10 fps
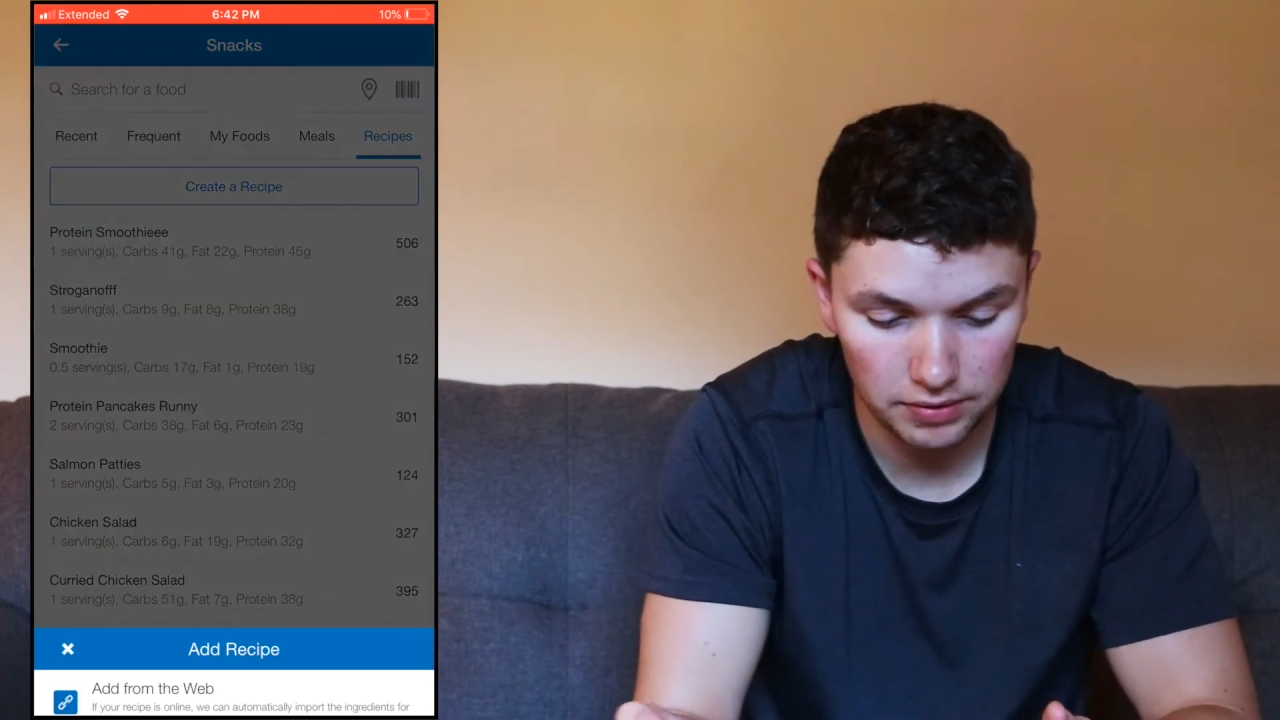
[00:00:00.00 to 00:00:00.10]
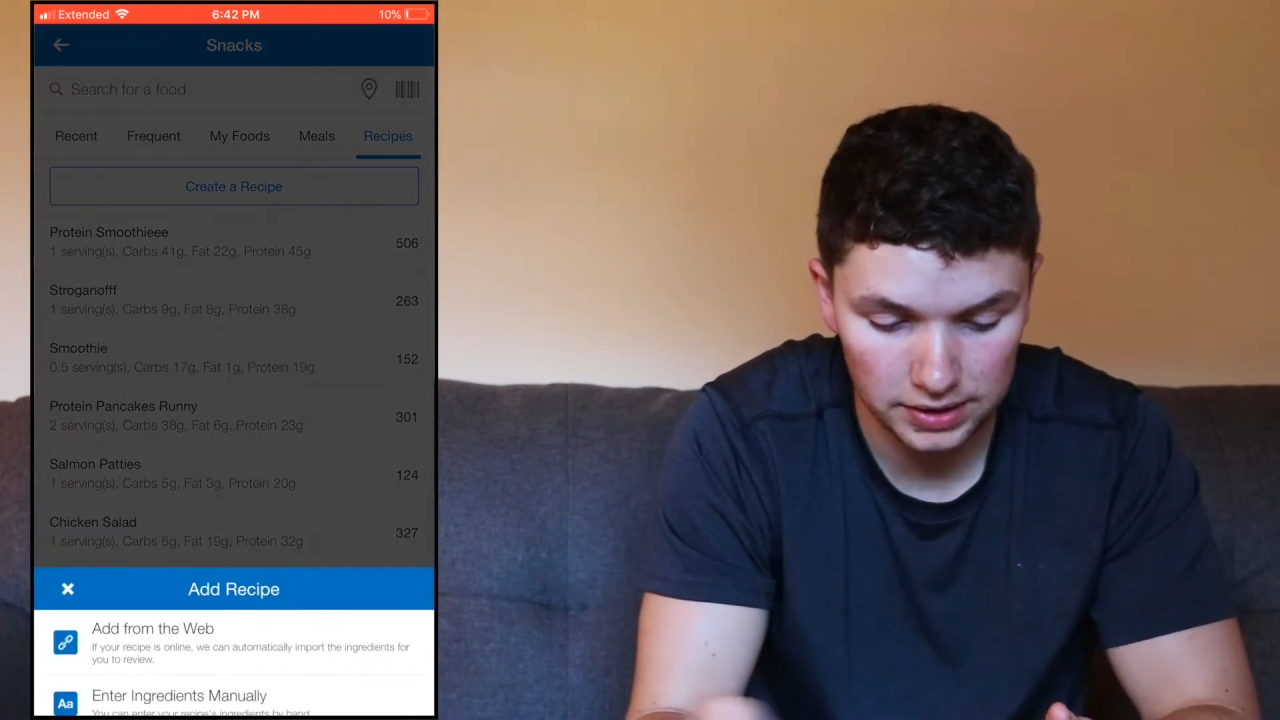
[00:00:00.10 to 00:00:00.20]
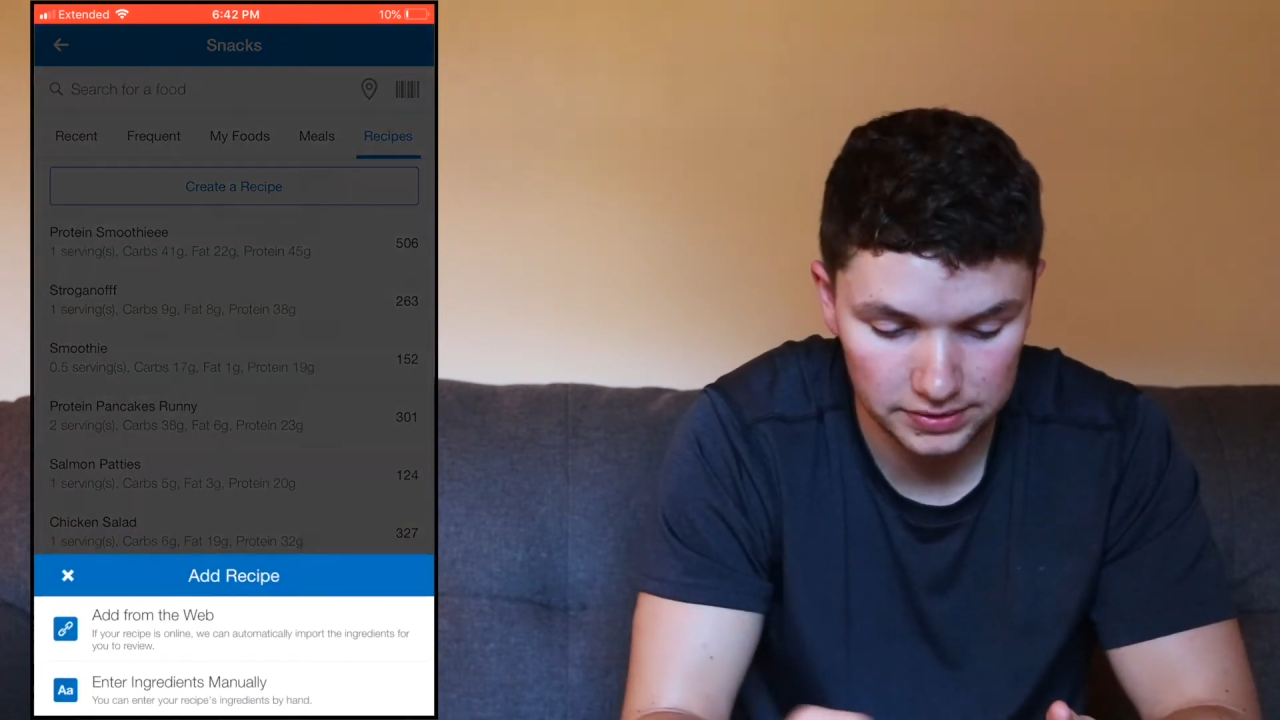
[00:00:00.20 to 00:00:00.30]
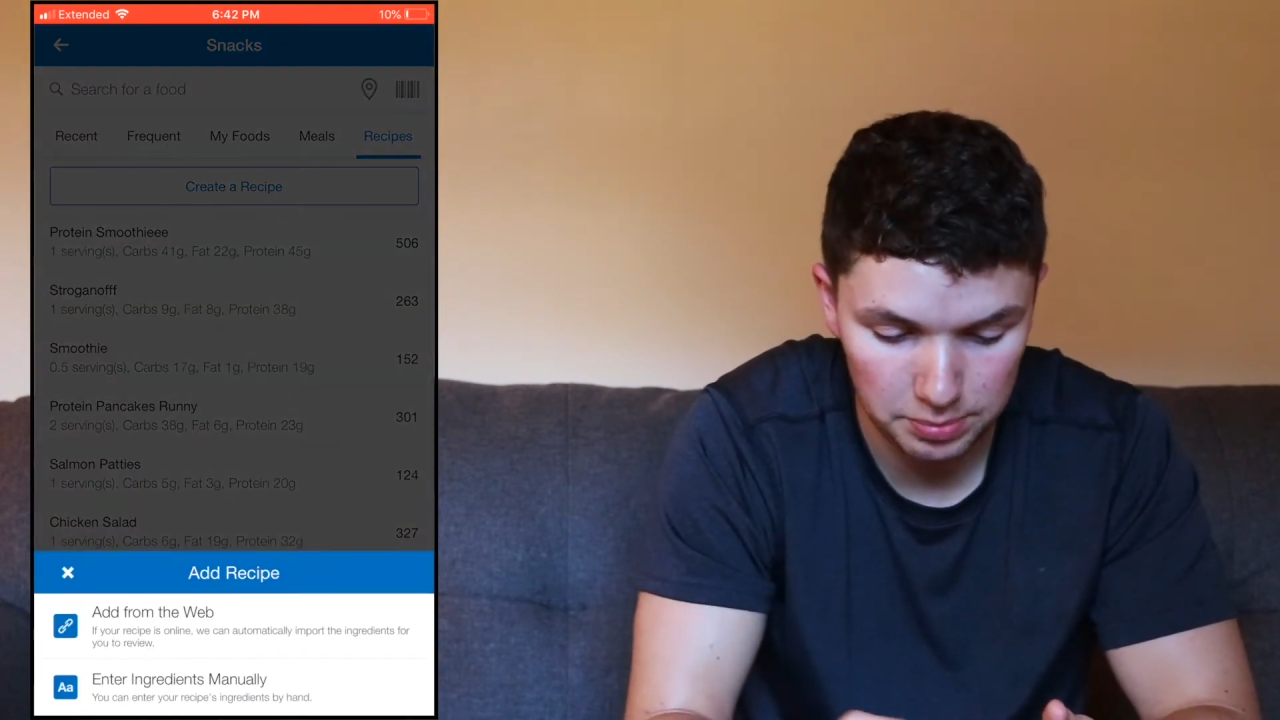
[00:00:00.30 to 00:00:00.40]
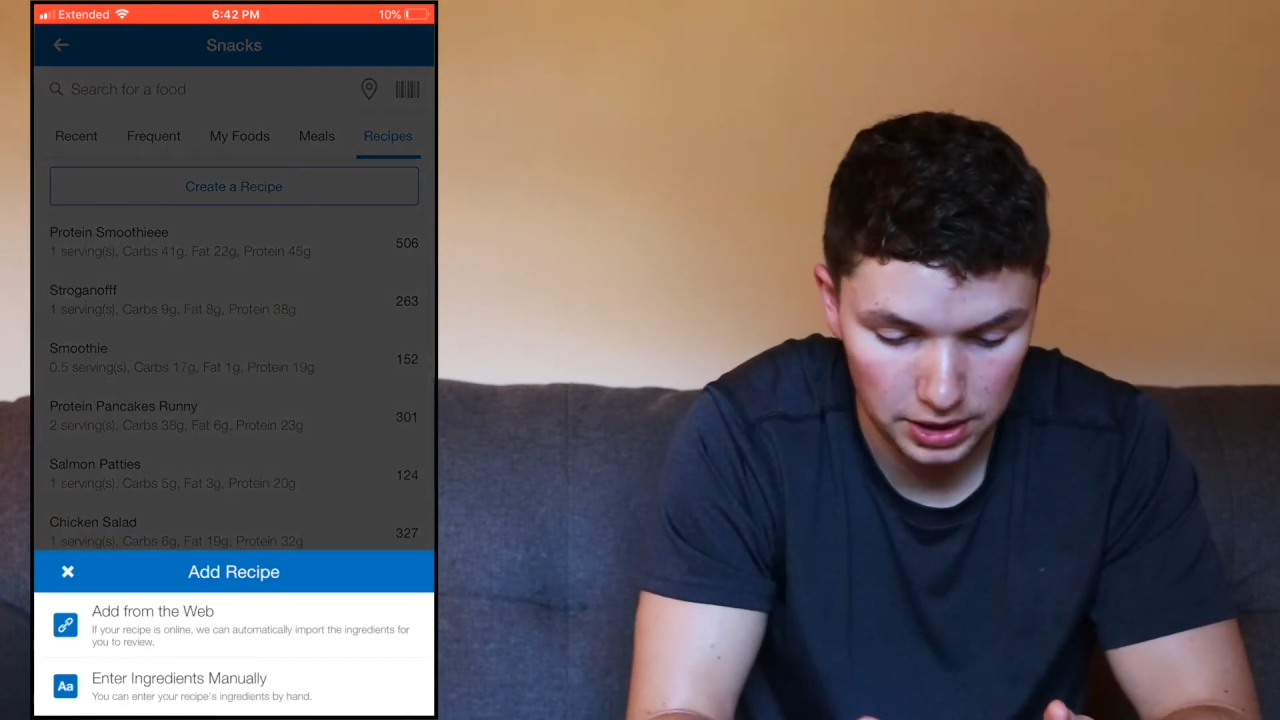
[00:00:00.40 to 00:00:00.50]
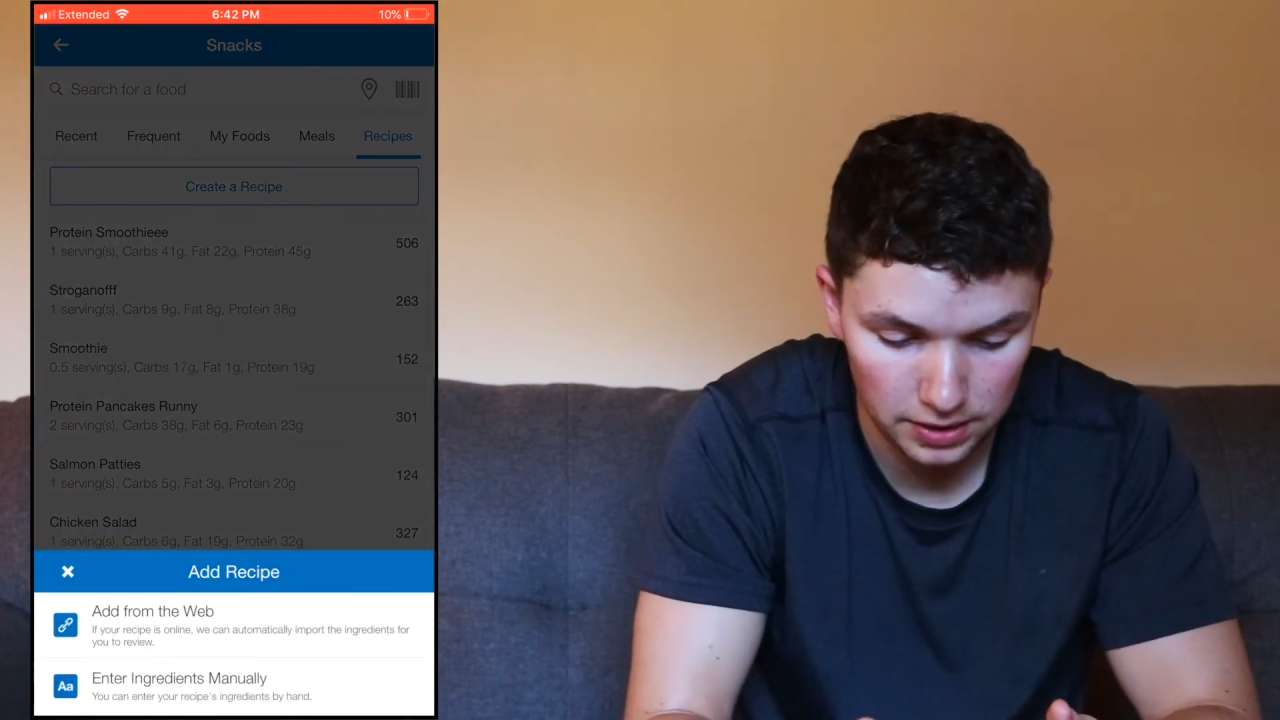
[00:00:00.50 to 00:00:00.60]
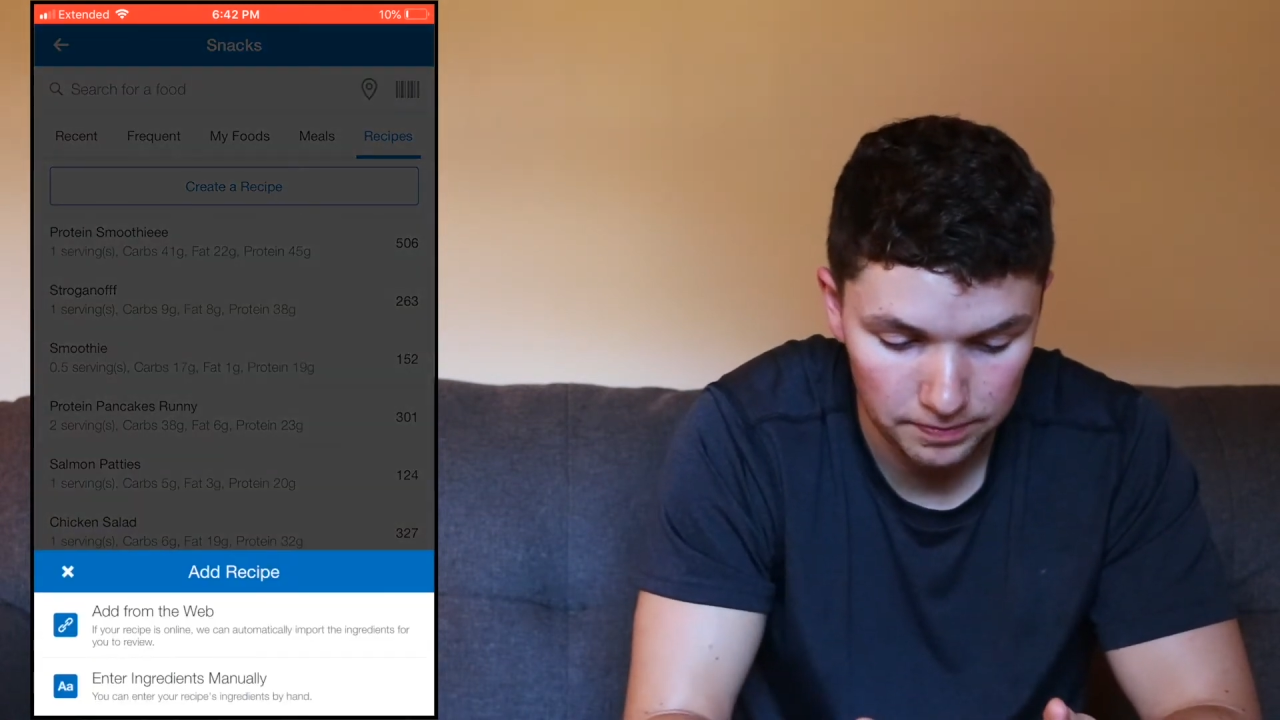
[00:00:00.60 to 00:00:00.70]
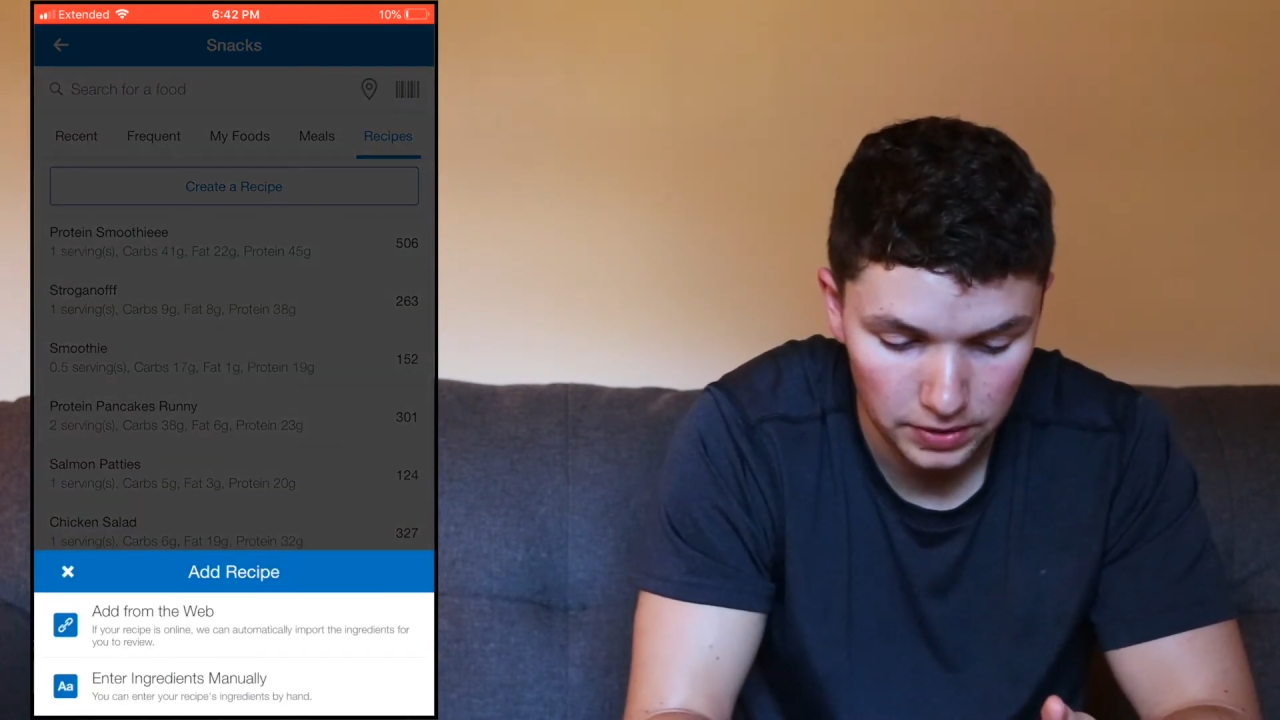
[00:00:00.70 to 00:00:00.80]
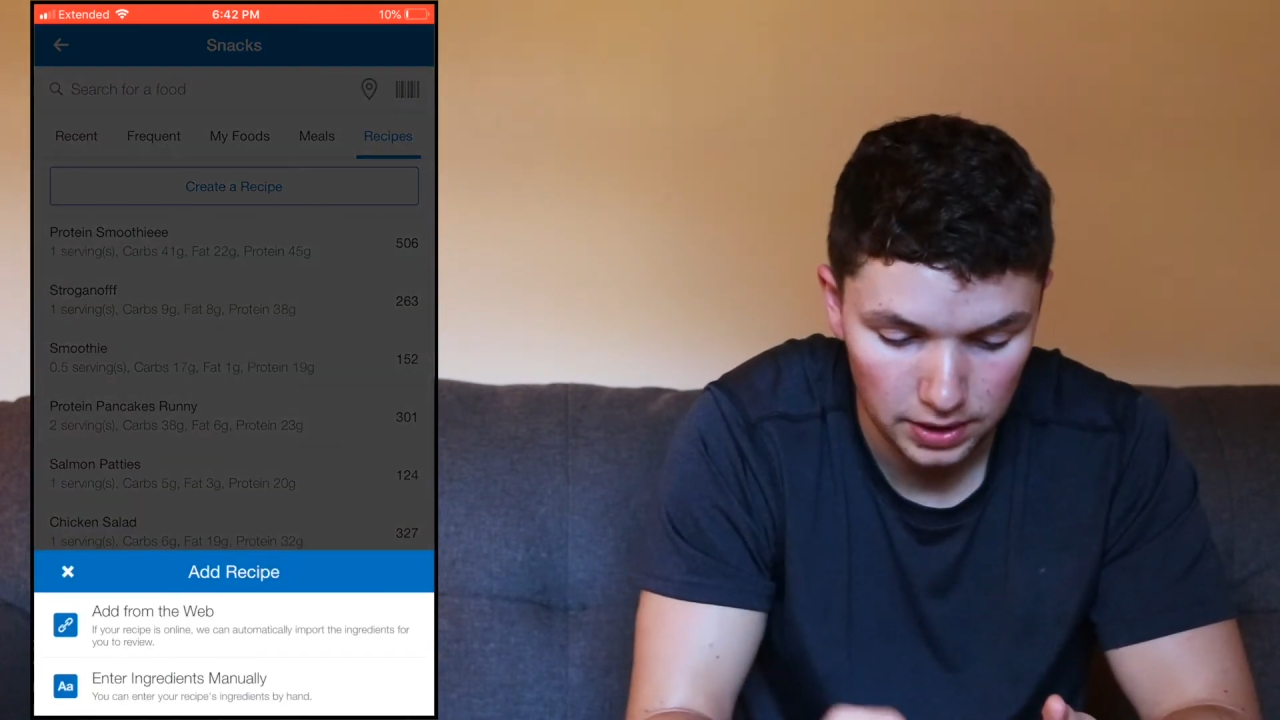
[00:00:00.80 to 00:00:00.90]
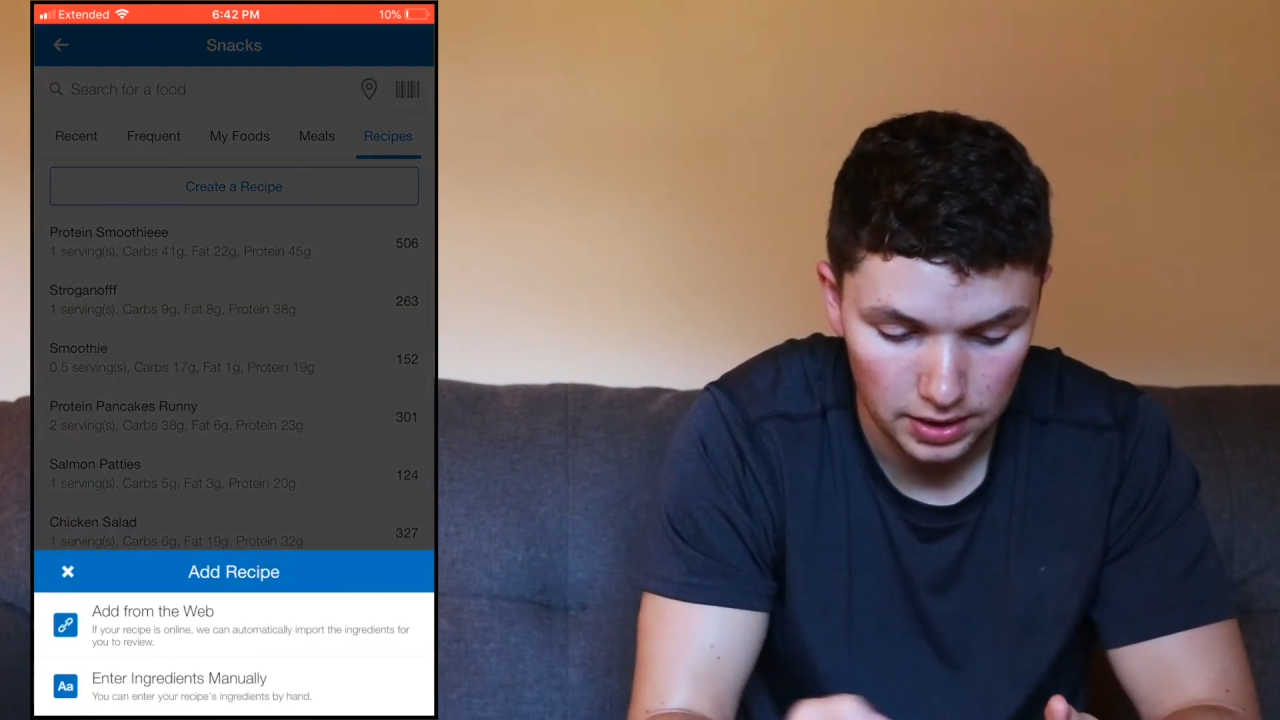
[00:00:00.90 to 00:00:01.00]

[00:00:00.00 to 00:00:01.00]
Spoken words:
recipe,